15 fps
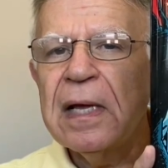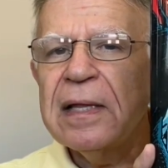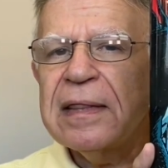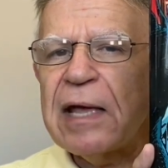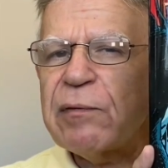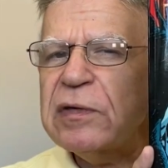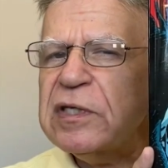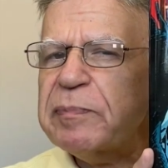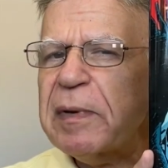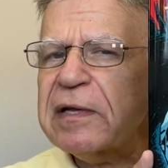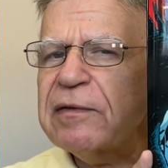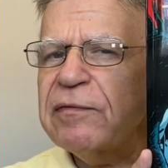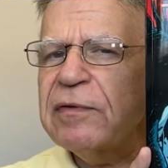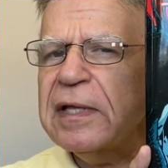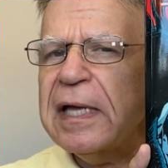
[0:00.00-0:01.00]
They
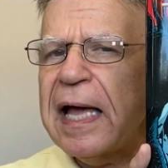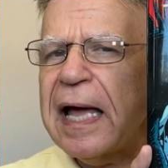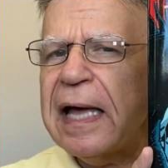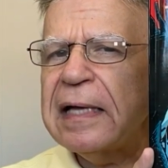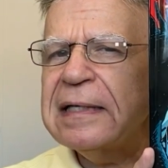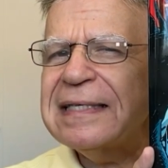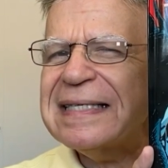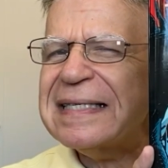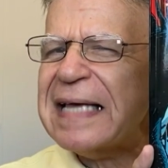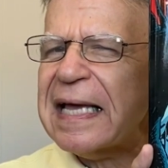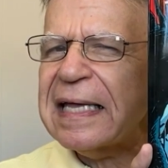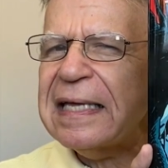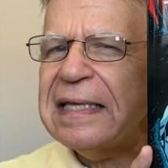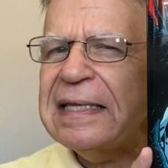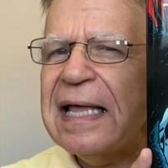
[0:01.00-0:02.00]
respectively had
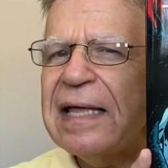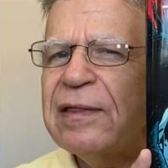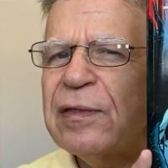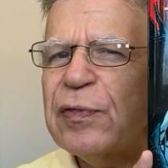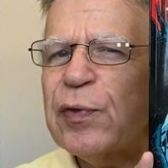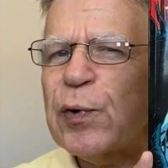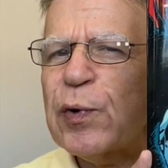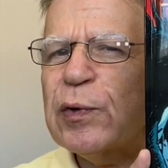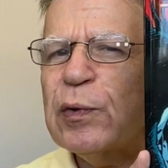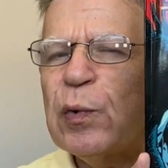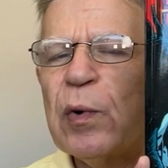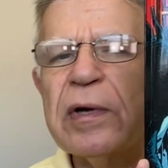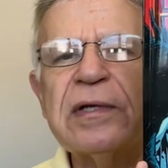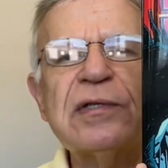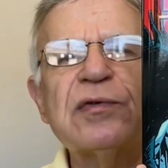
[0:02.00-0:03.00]
second and third
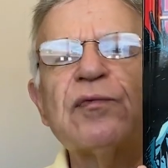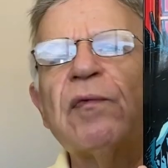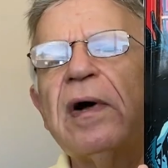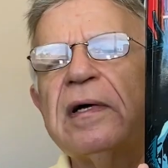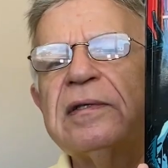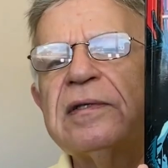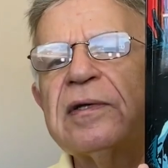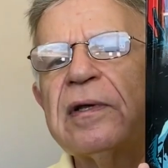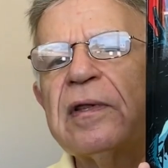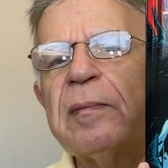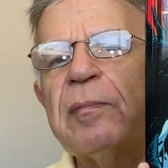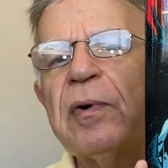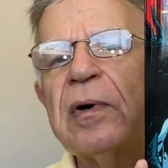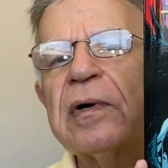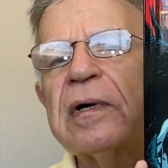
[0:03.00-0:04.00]
longest runs on the
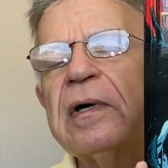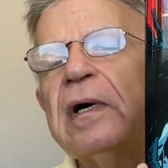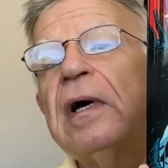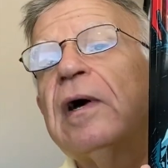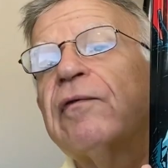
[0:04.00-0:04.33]
book,